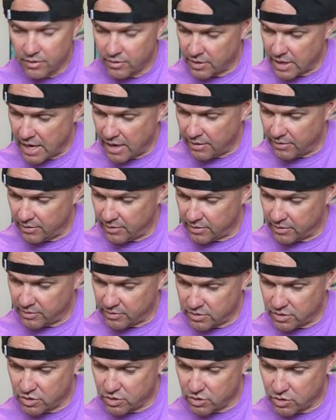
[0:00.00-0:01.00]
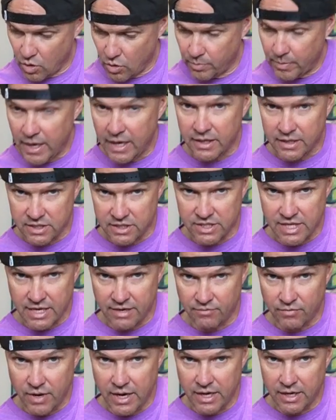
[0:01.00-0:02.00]
Now go back to
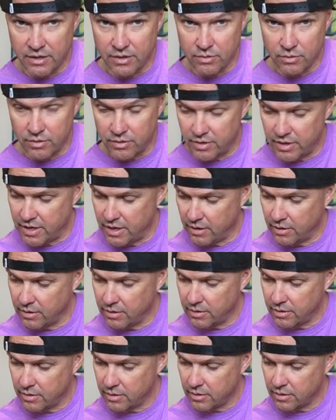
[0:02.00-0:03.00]
2nd fret and do it here.